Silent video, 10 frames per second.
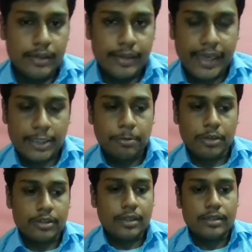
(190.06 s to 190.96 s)
Next
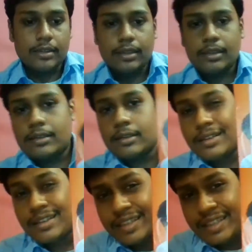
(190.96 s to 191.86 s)
process is
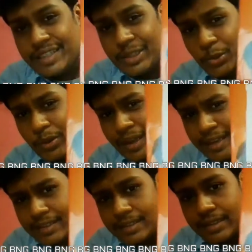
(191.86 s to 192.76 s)

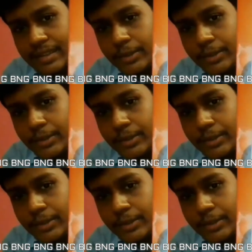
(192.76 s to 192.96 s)
UHT.